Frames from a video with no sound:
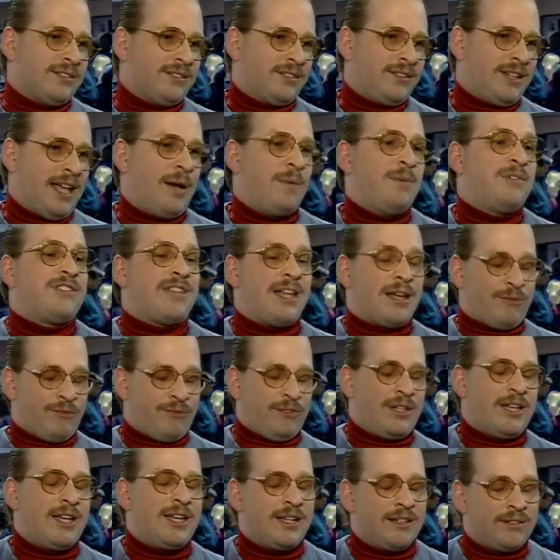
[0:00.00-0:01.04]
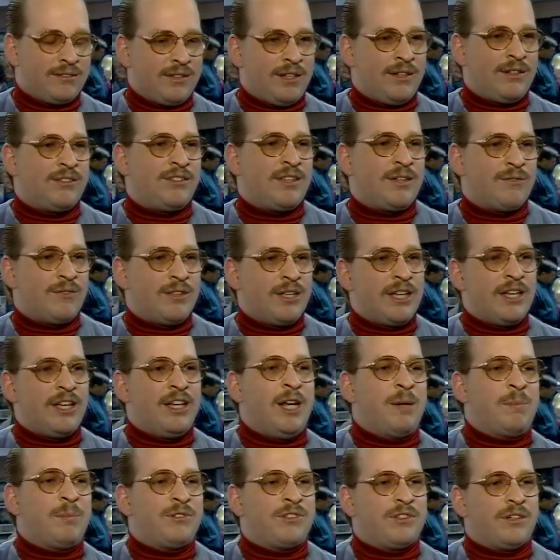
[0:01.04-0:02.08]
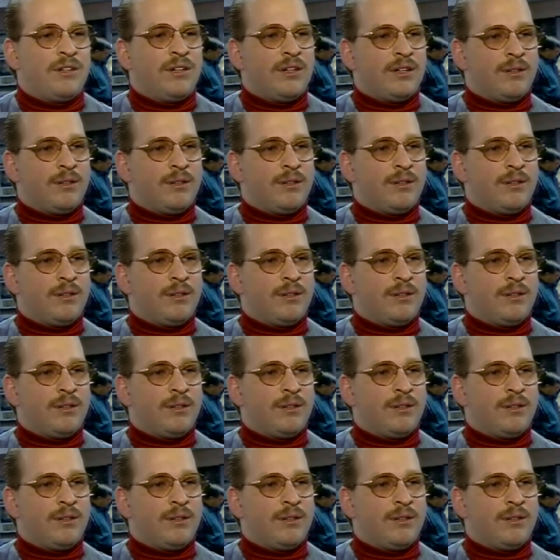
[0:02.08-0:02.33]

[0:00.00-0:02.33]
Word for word: That was definitely that was definitely a good episode.